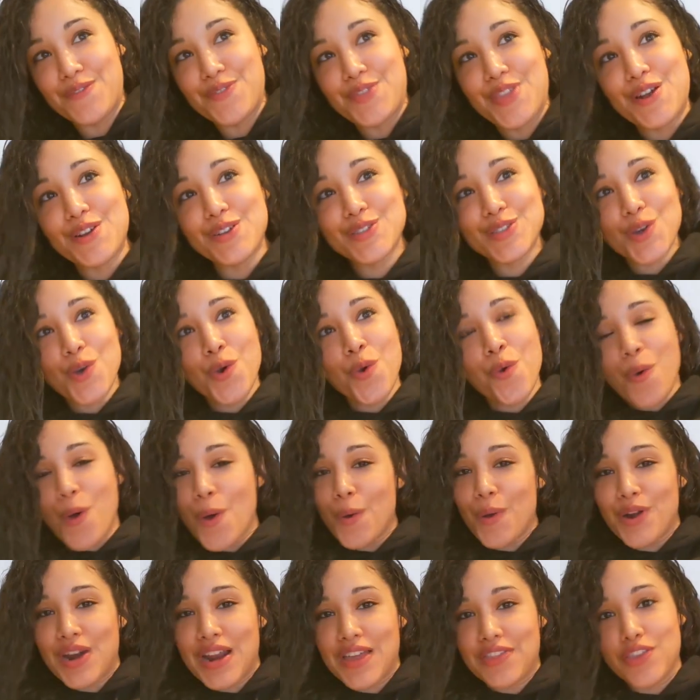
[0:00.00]
if there's a
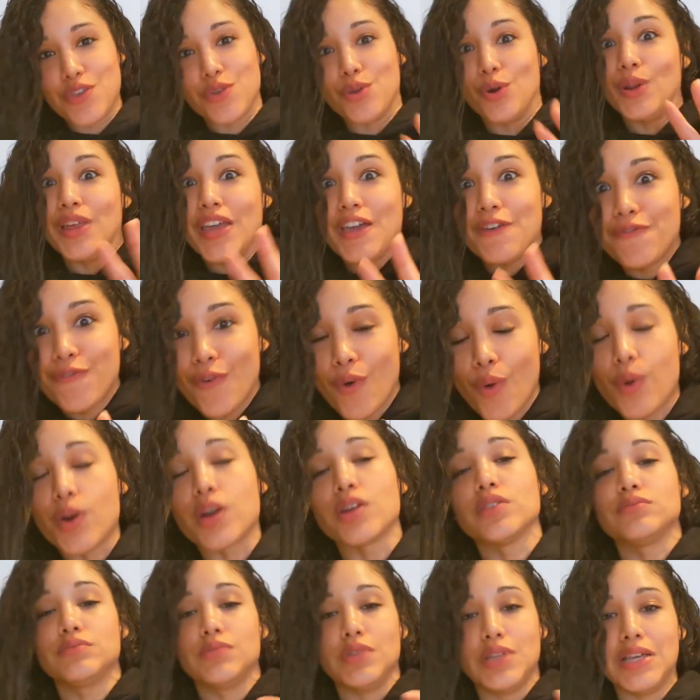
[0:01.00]
quote on it, you only have
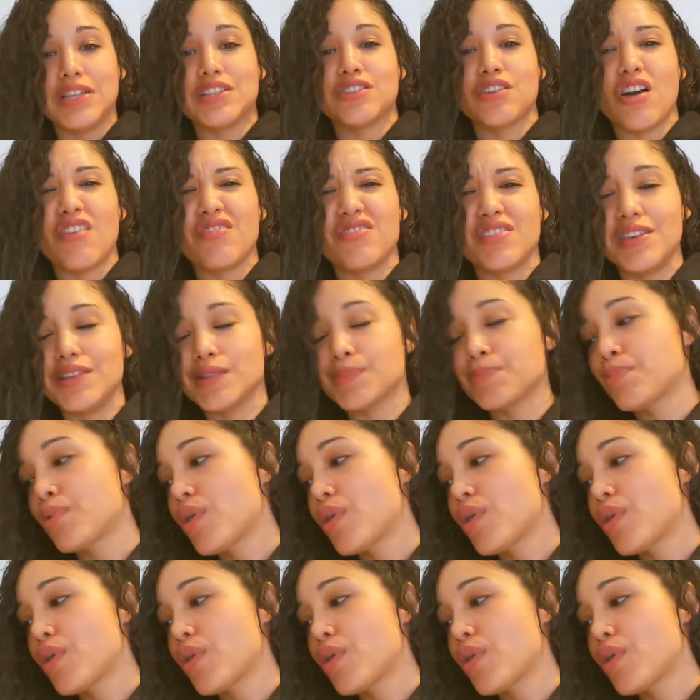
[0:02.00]
4. It's on these